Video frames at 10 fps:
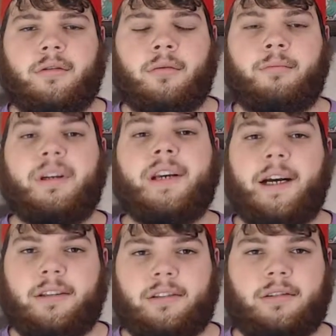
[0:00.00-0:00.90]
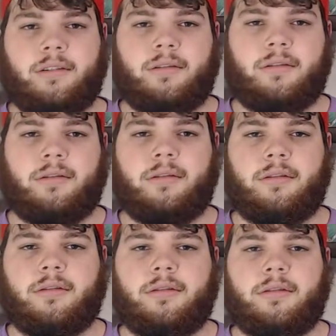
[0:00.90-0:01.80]
Because
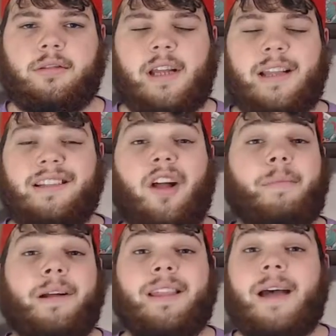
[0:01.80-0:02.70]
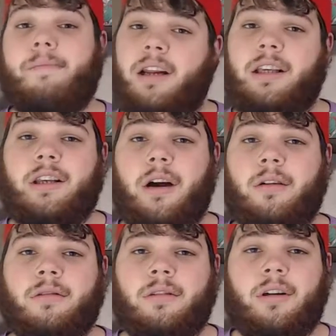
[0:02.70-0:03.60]
it's all about that money, yo.
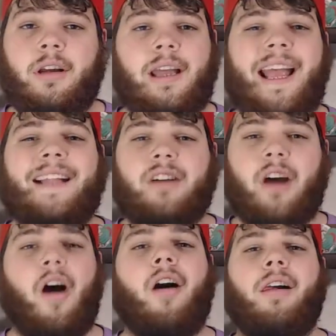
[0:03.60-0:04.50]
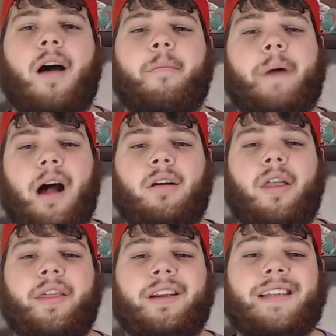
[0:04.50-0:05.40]
It's all about
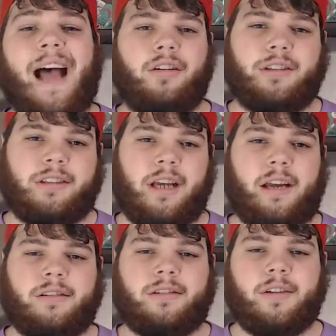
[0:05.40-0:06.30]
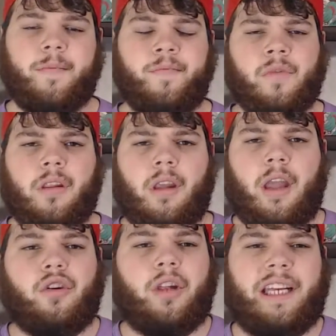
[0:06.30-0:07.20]
the dollar signs. And
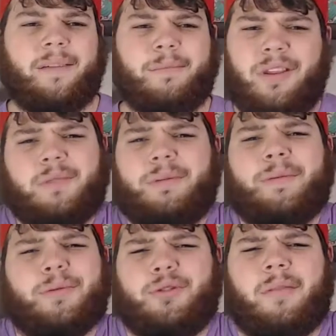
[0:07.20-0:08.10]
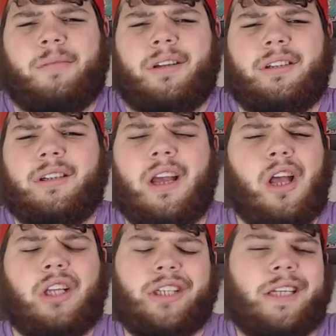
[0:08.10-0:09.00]
you're like, but those people draw money.
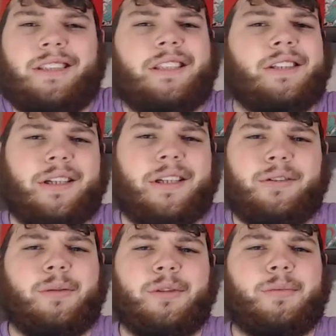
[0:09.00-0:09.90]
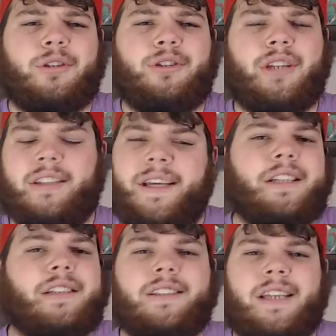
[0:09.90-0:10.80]
John Cena sells so much merchandise.
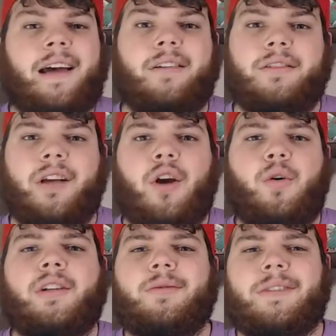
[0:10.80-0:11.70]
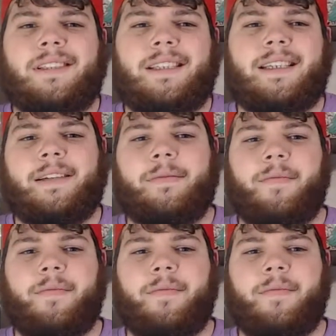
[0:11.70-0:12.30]
AJ Styles, who doesn't want to see him?